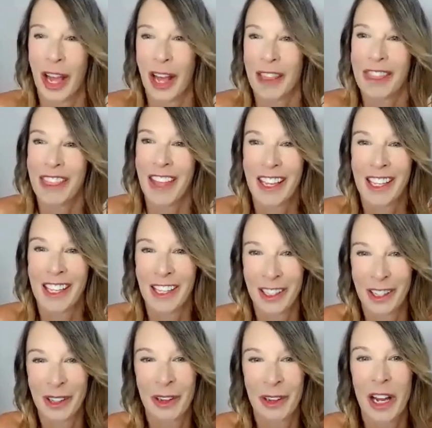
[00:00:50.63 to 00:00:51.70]
Okay, thank
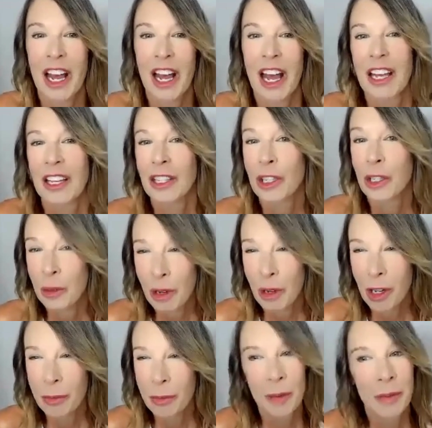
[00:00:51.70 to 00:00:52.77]
you. You
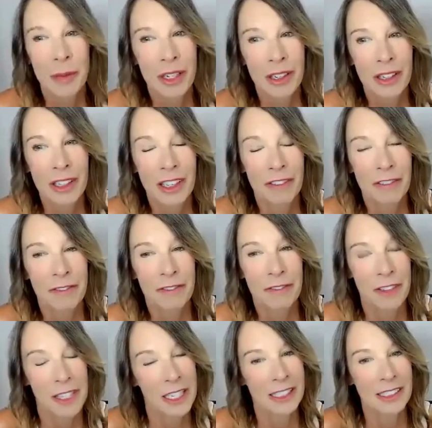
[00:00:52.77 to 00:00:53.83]
are primarily a
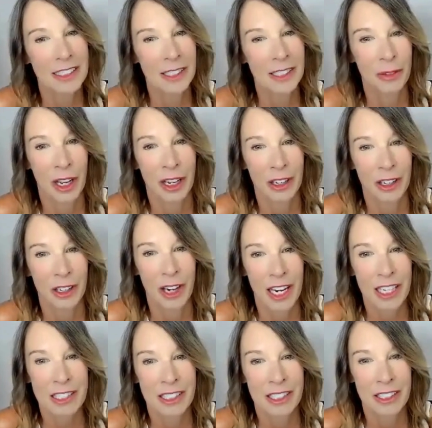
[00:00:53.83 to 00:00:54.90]
fantasy writer,
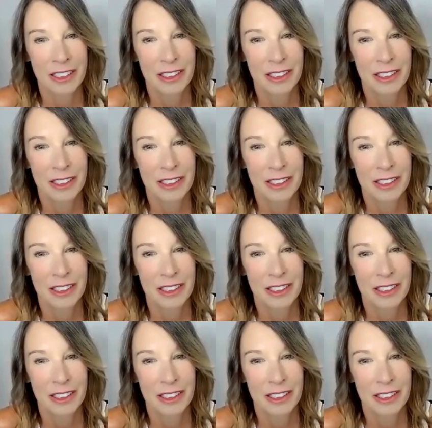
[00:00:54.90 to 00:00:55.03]
correct?